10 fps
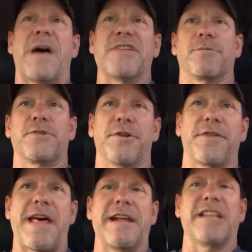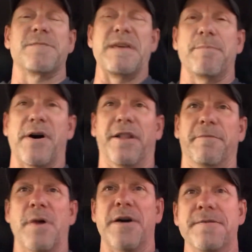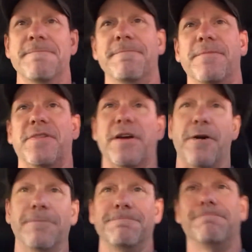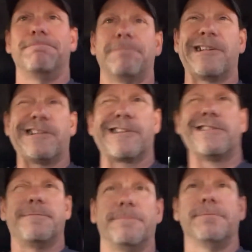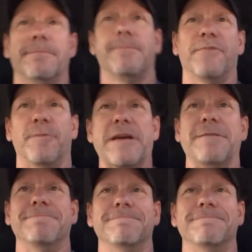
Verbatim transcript: As a result of that, I get to meet Puddle of Mudd. So, sweet.